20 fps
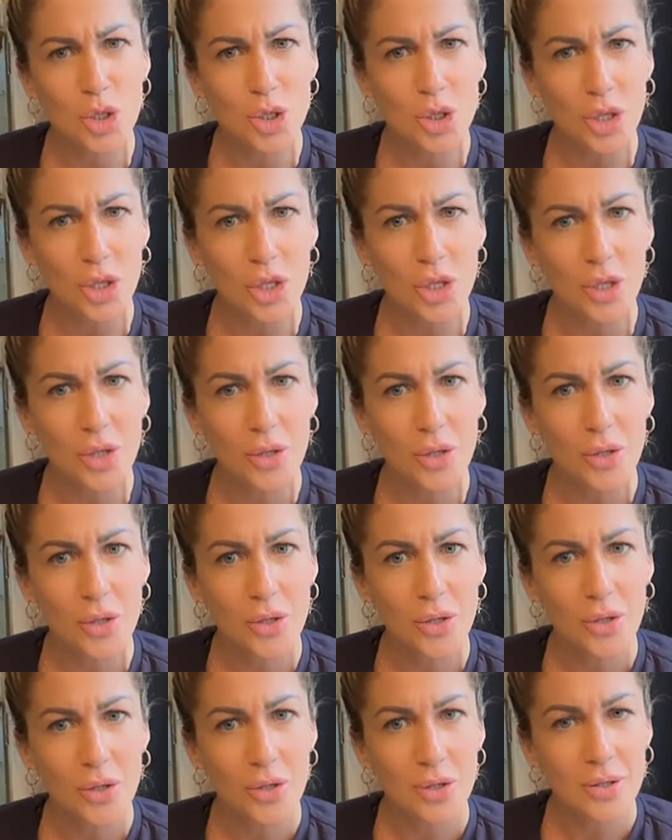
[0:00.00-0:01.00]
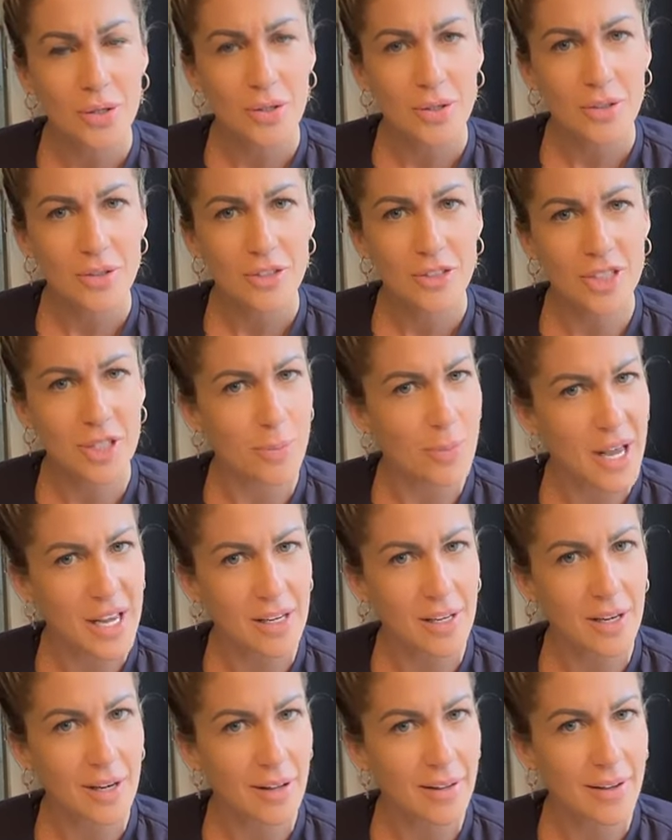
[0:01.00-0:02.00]
should do to
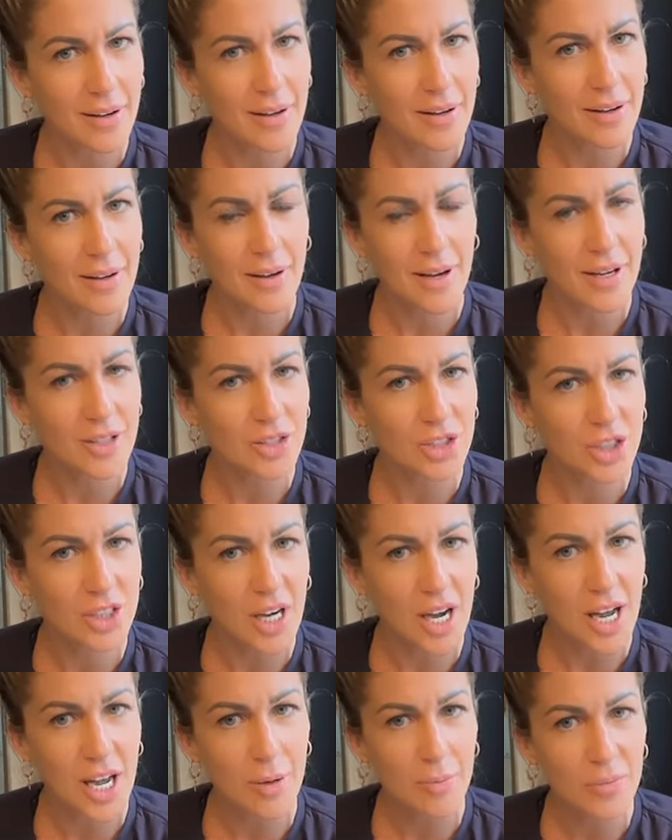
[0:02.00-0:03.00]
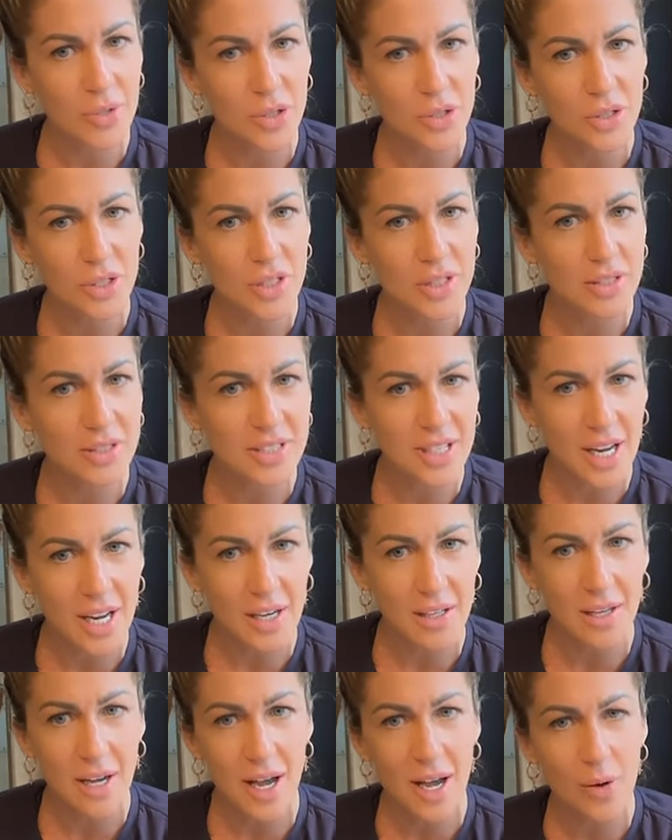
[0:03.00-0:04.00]
make another 100K, million,
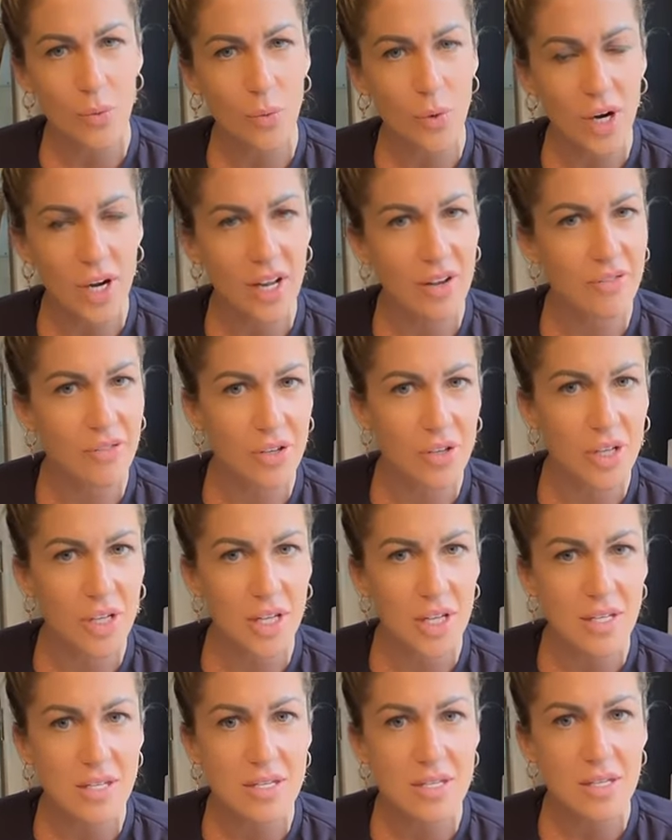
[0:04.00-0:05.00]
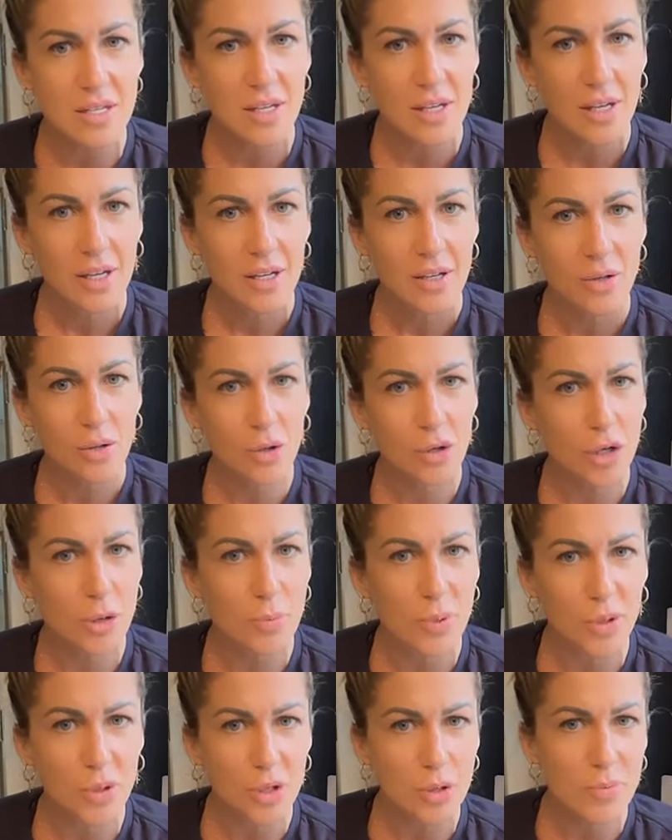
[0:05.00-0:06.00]
10K, whatever it is, or
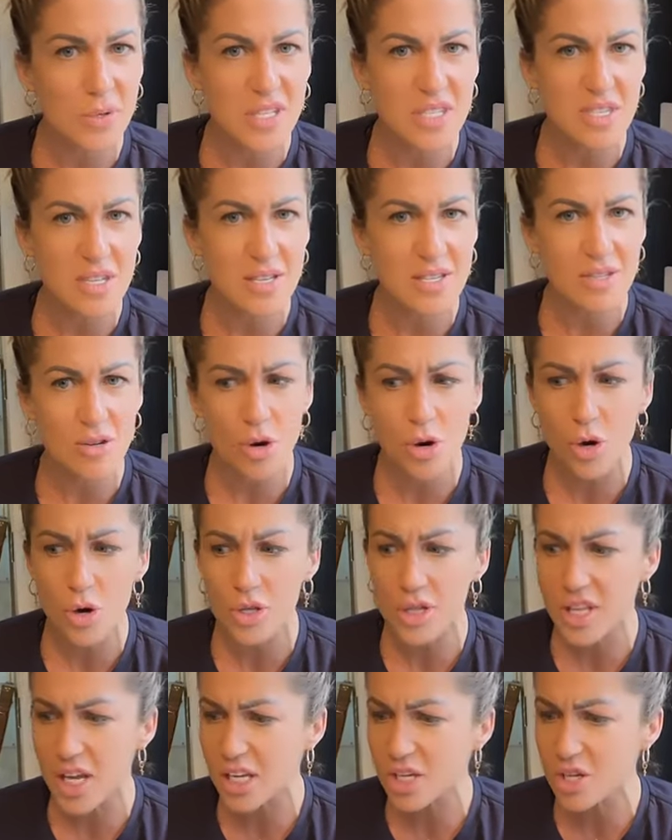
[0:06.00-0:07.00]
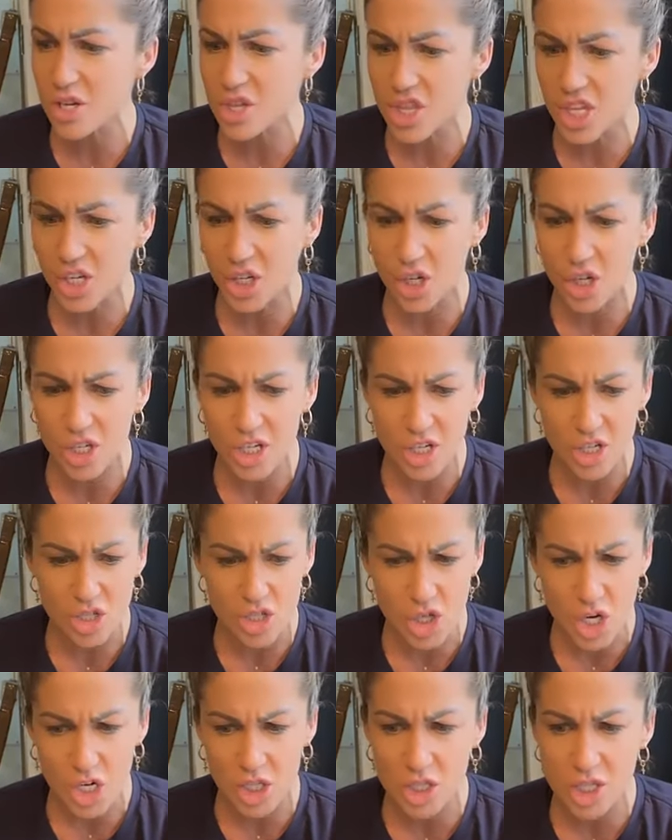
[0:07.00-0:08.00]
to build a business, or that you think you need to
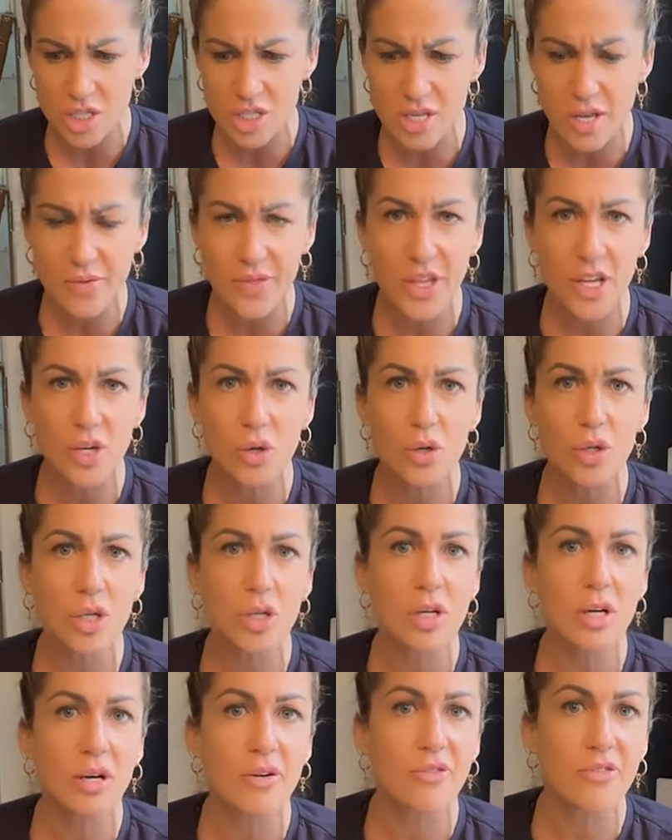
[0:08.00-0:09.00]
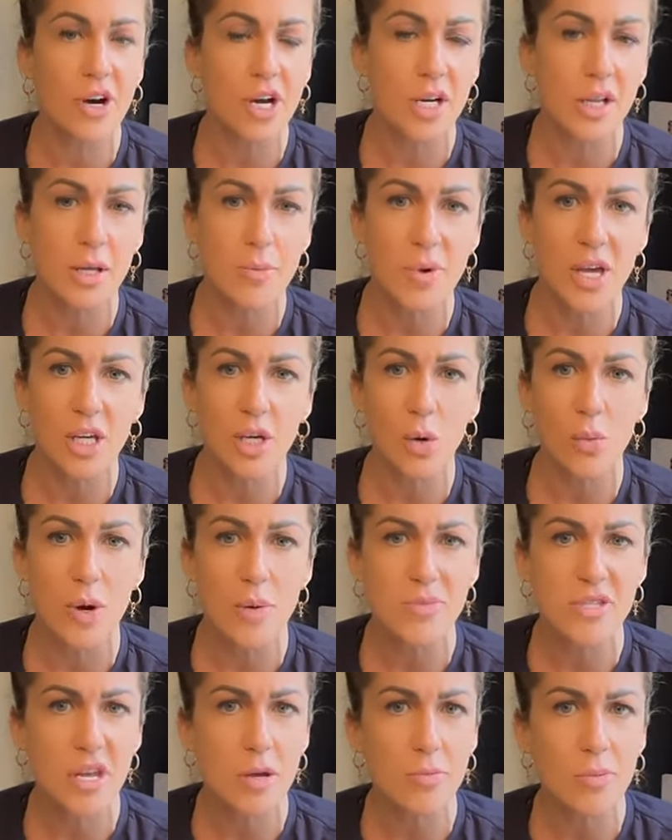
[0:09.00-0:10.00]
structure something, or you need to finally make your
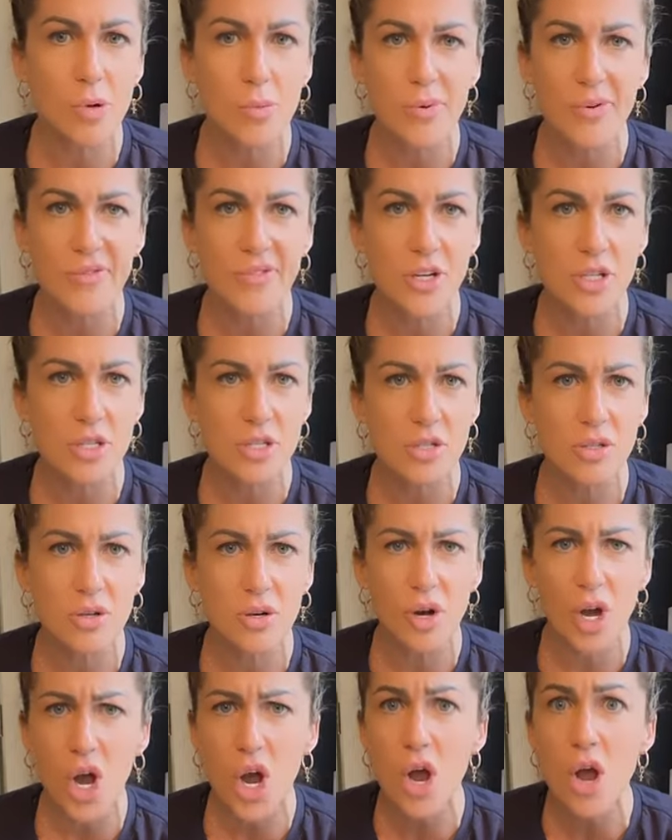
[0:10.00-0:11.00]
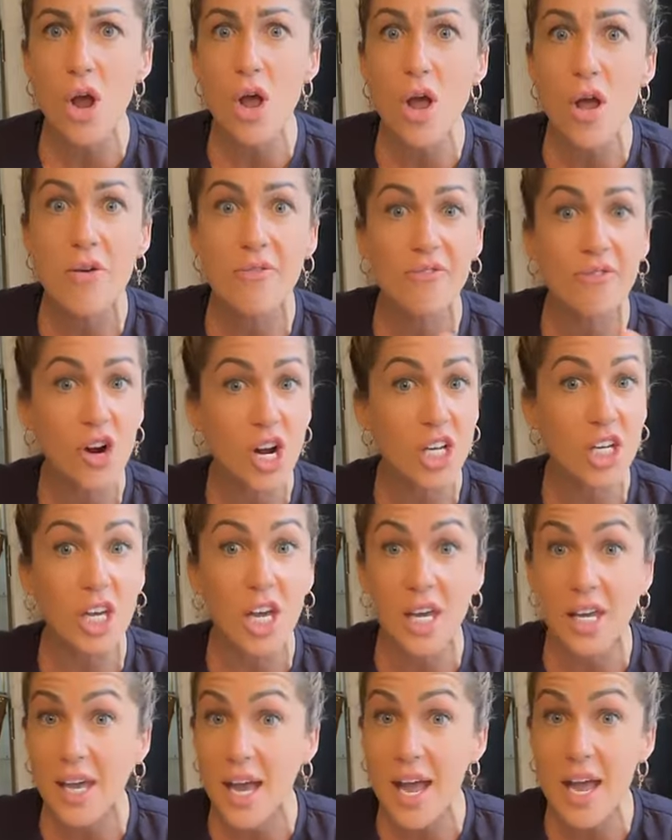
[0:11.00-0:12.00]
website more professional. Who
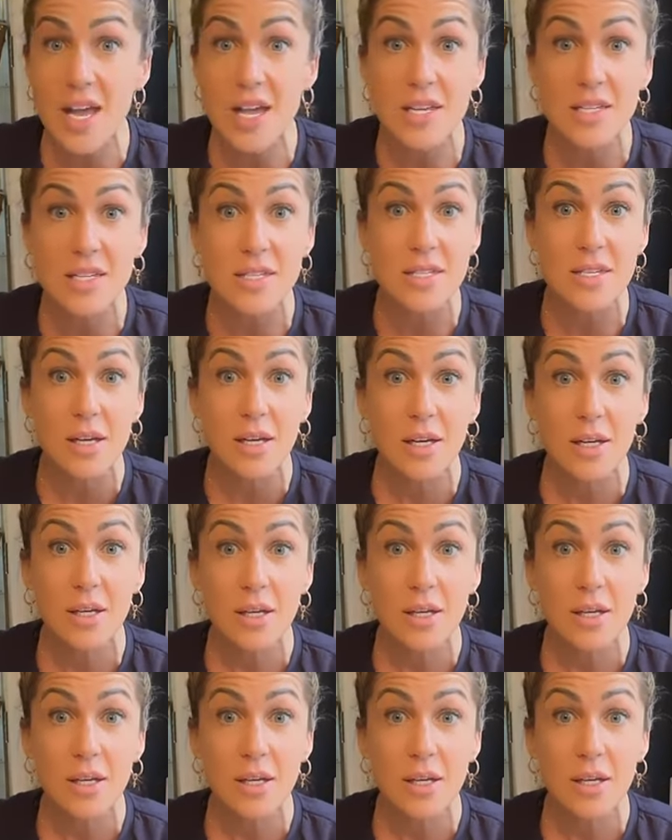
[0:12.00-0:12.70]
freaking cares?